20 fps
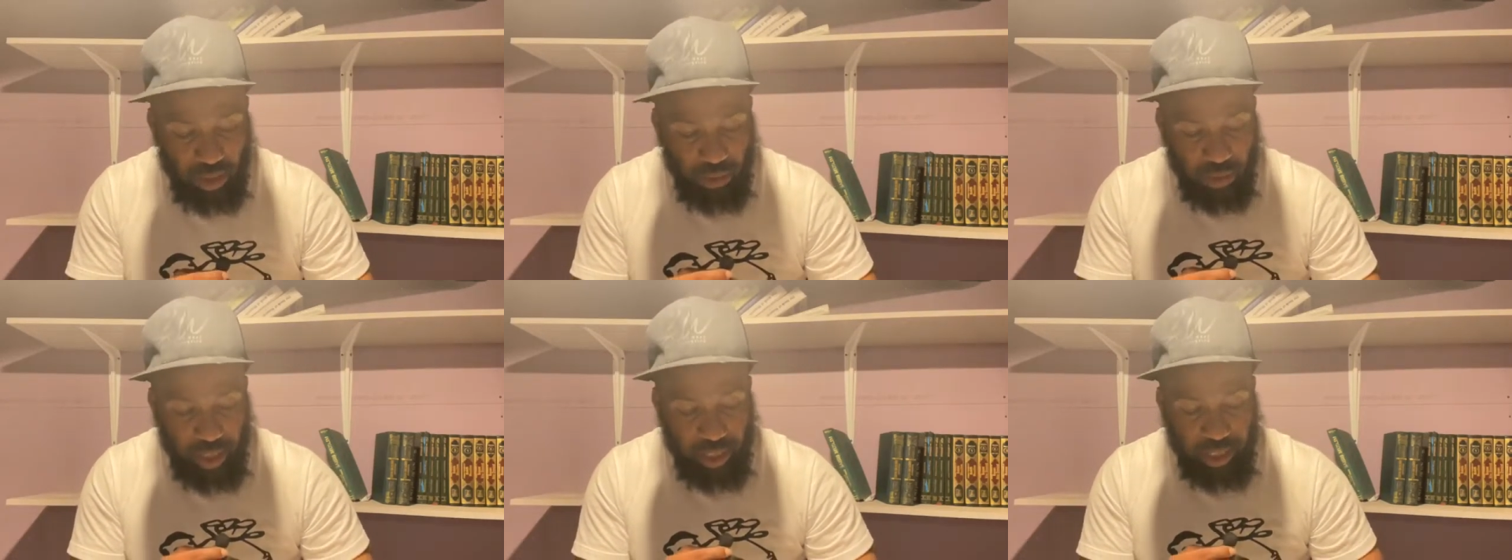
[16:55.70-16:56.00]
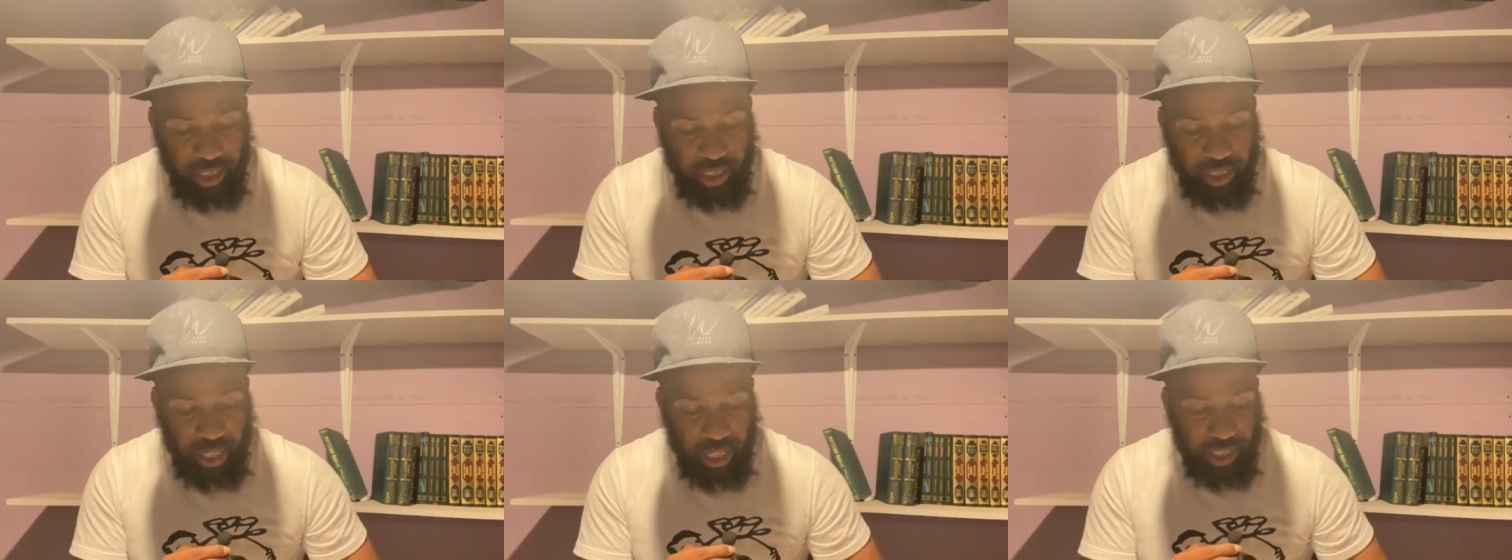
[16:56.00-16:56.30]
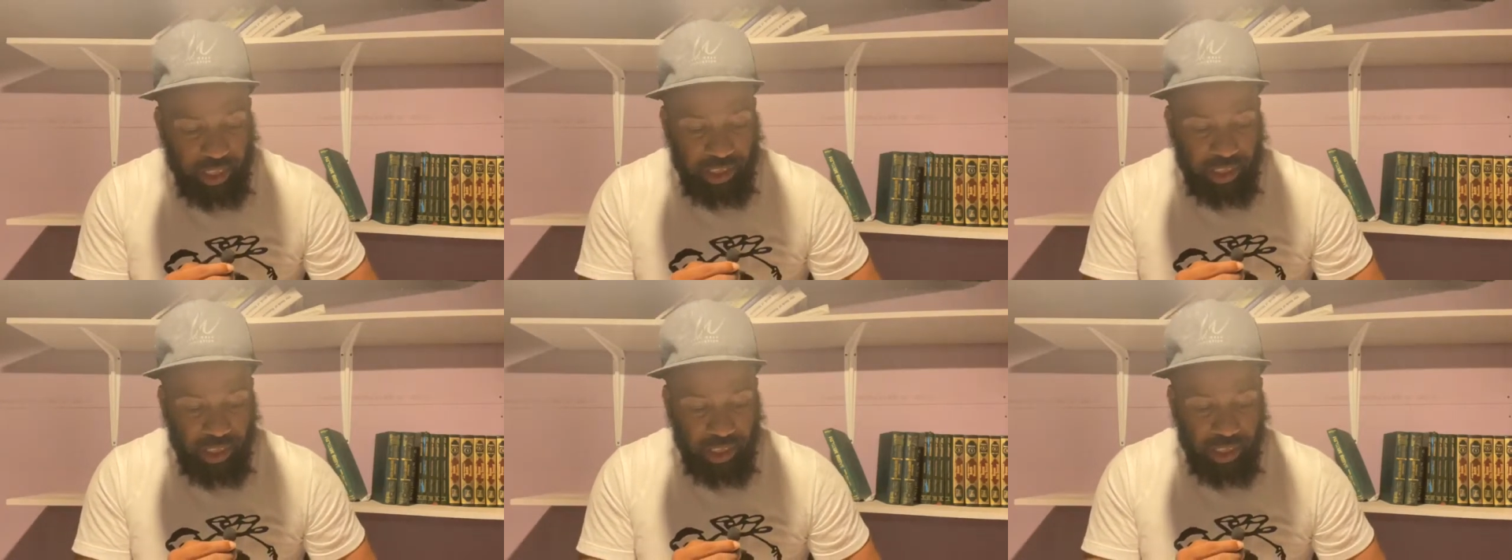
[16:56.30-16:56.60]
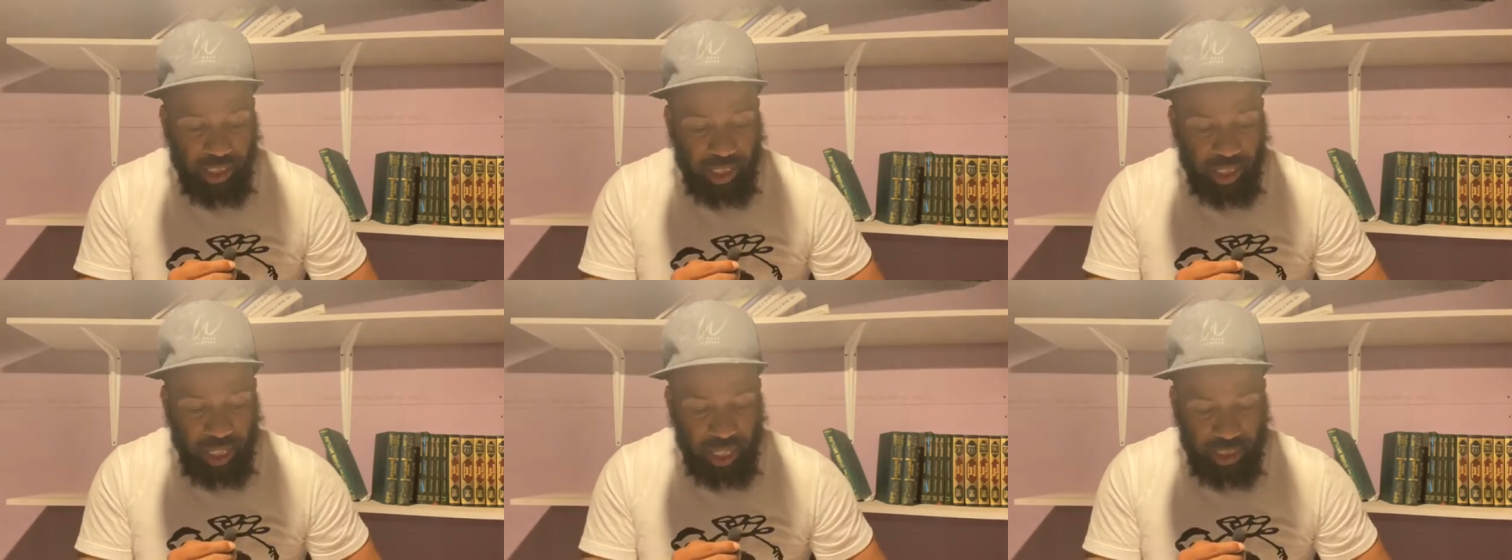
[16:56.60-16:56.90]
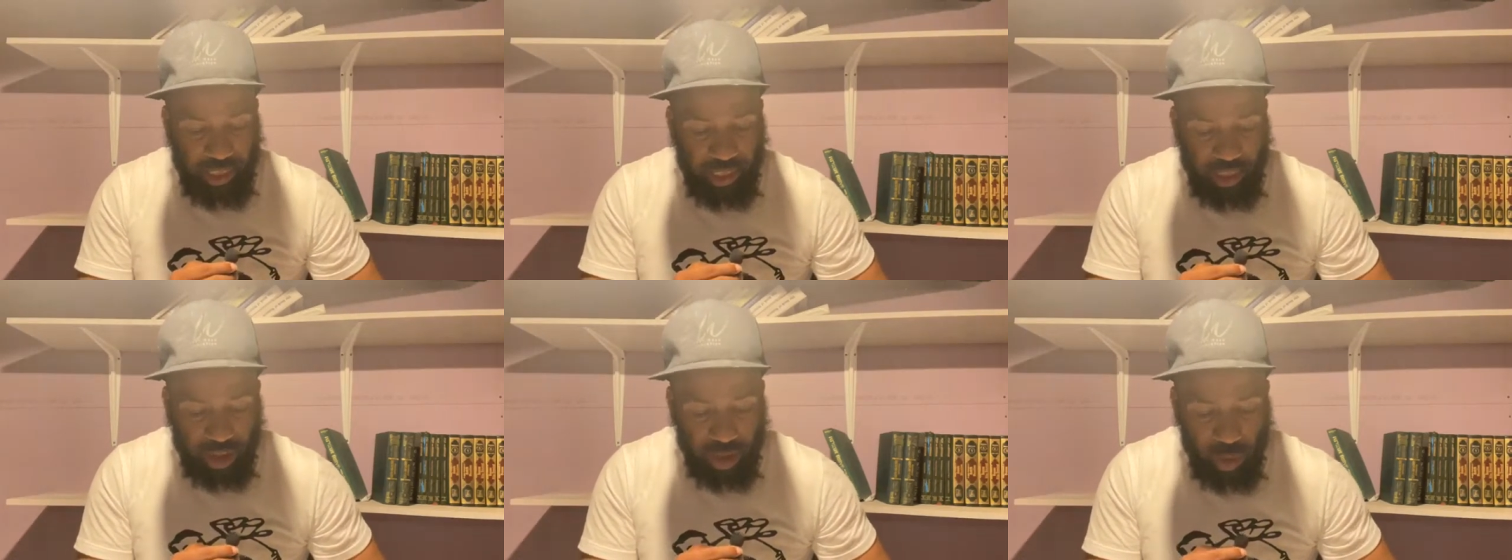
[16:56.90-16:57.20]
or indication
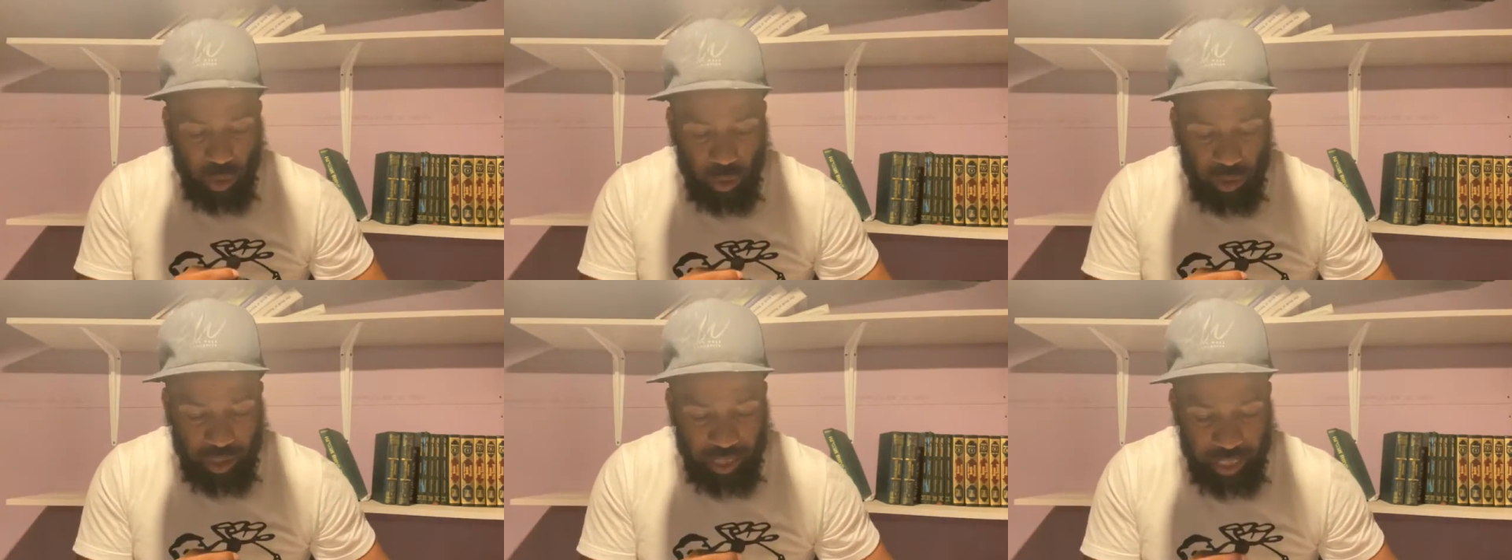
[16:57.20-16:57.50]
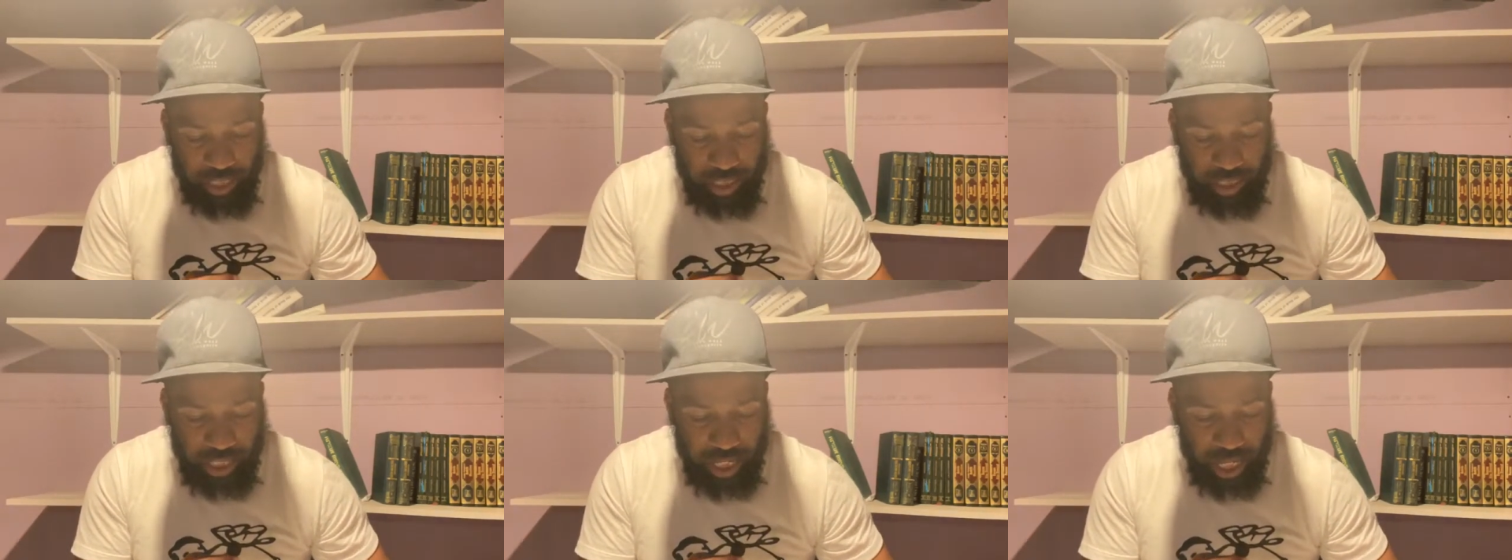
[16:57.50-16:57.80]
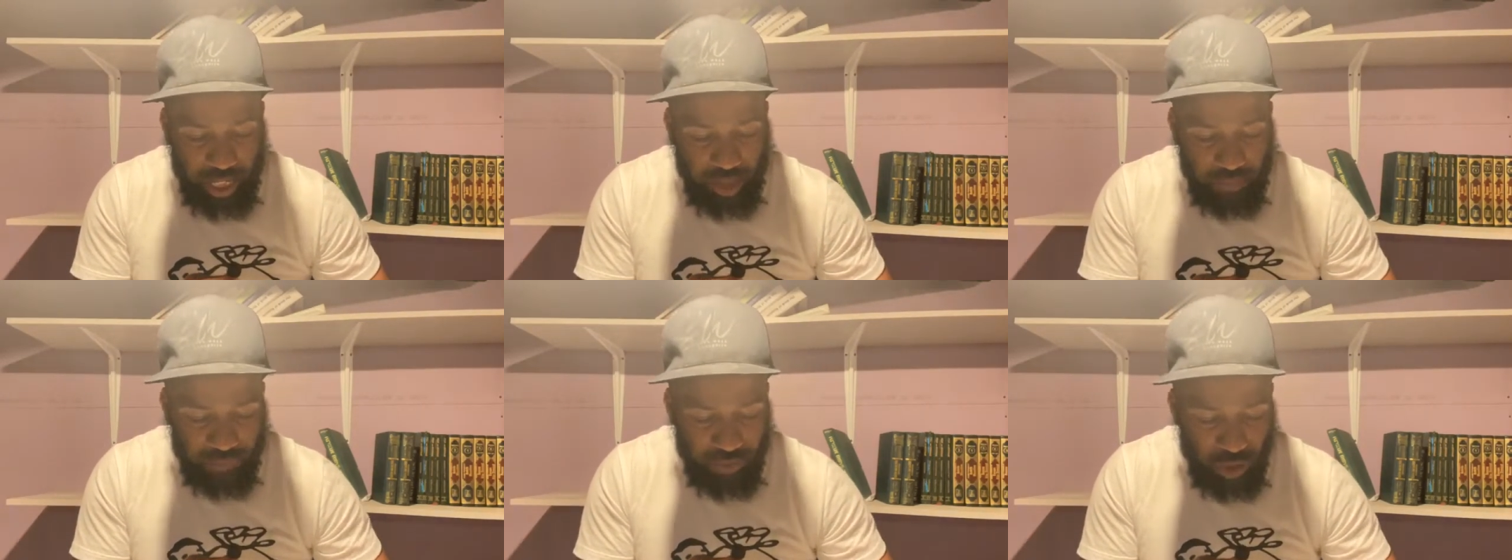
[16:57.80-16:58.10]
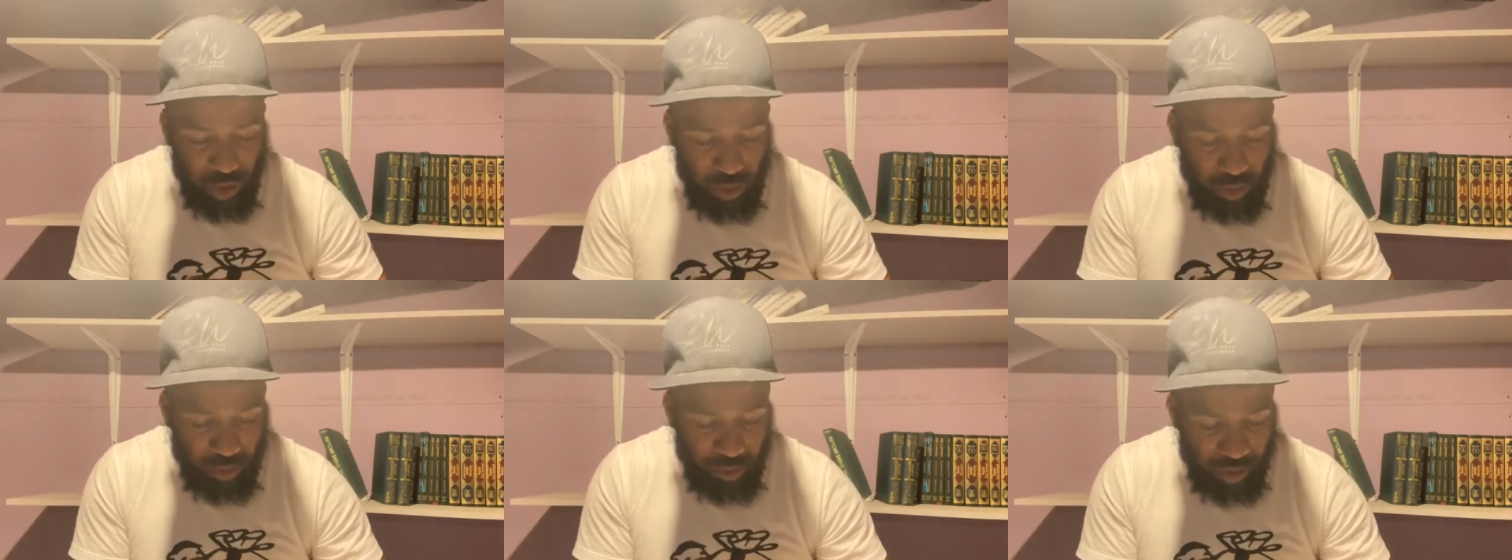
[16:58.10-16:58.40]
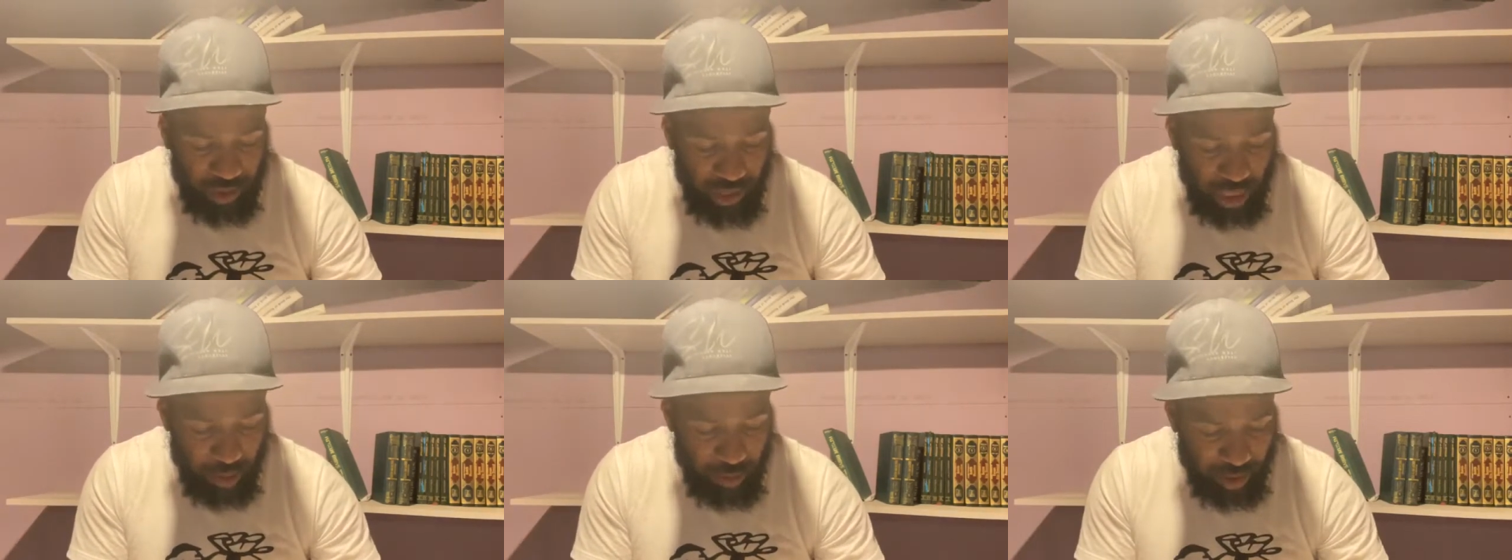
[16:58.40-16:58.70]
that the Tawqeed kana fi umm
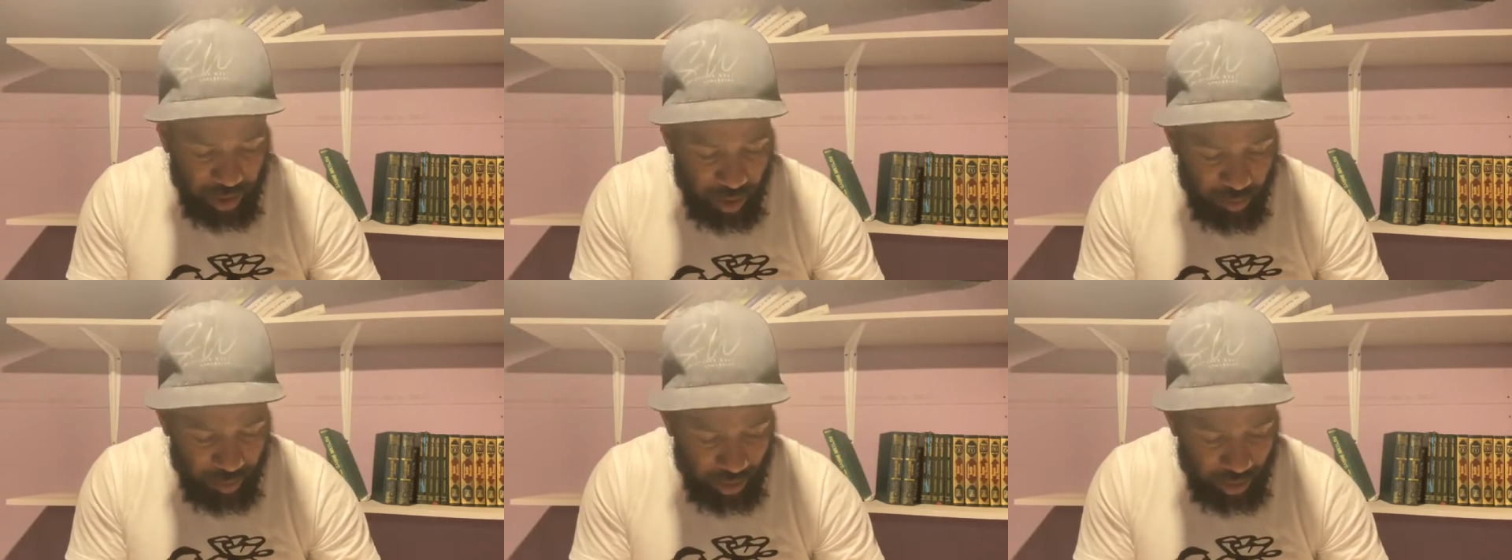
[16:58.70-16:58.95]
masabika